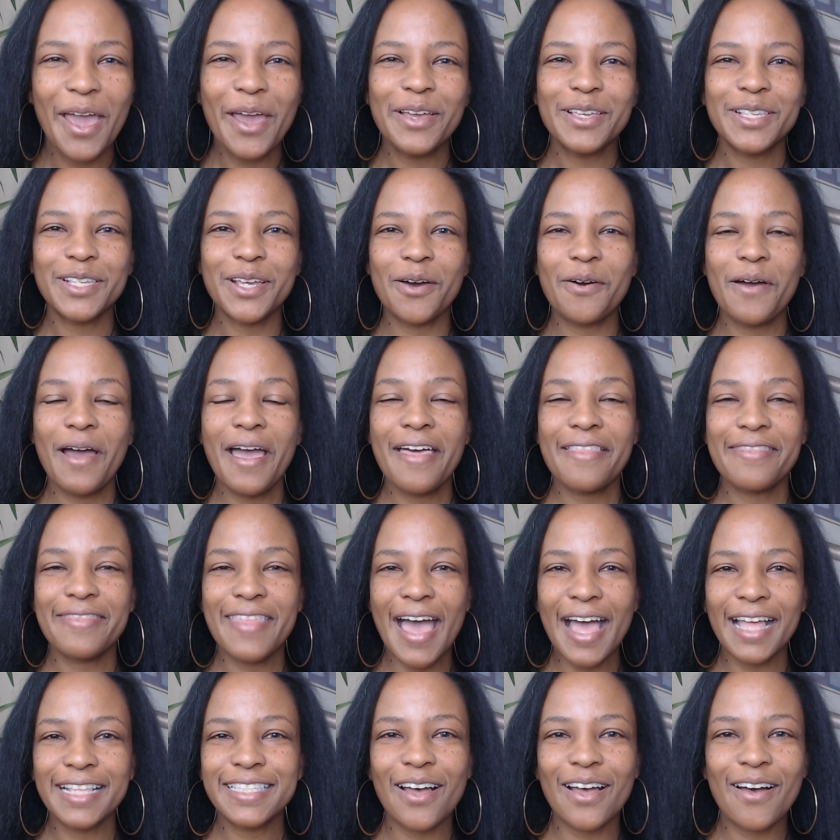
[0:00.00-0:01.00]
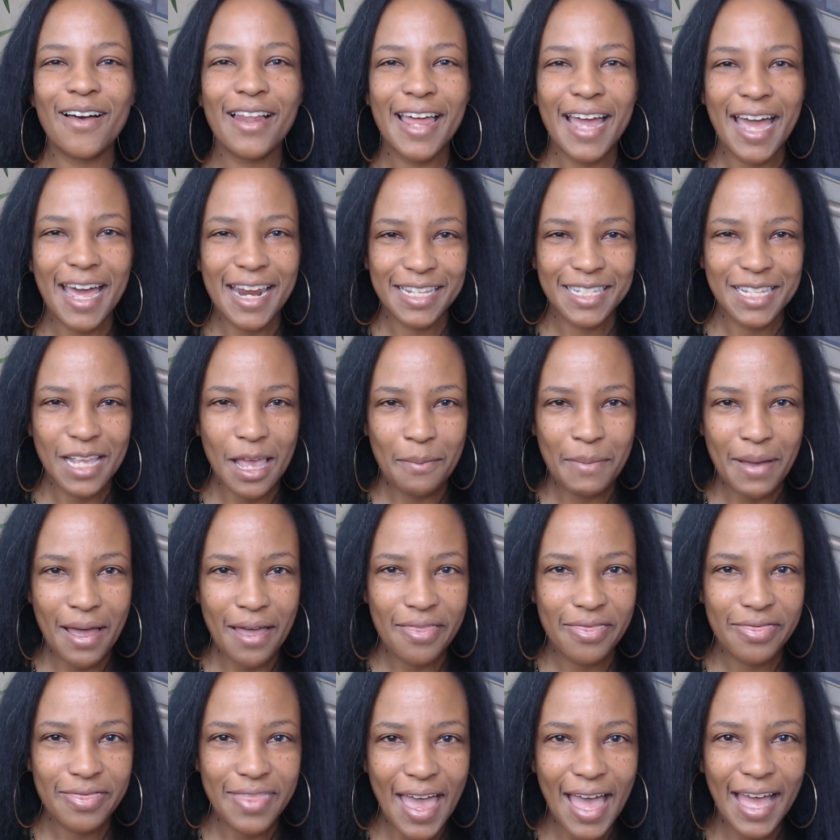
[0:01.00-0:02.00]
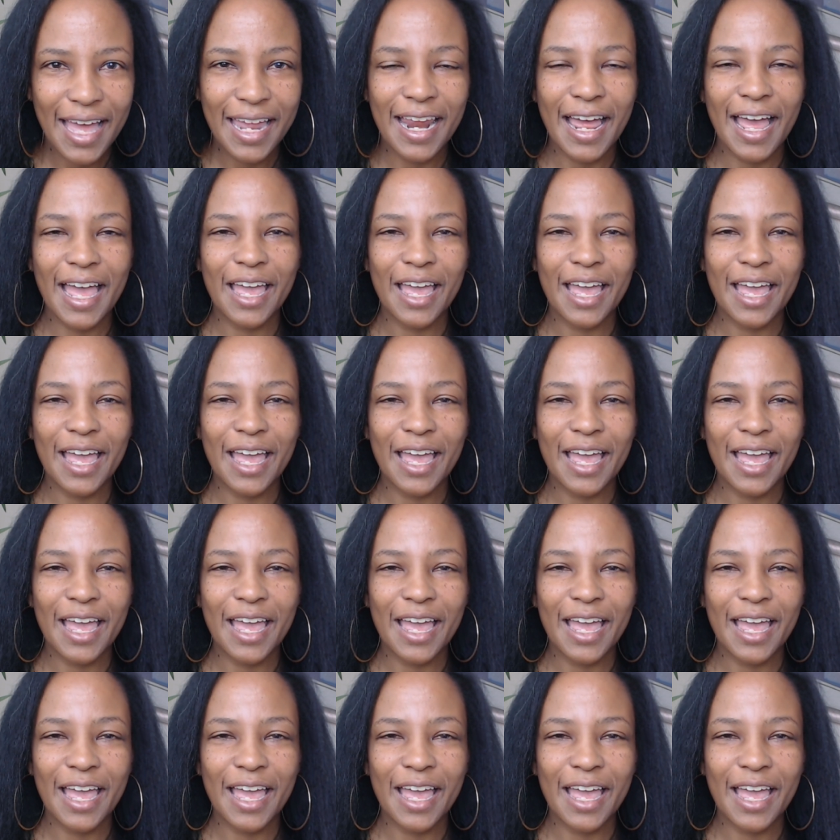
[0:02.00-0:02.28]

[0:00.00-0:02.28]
so that's all I got to say about that.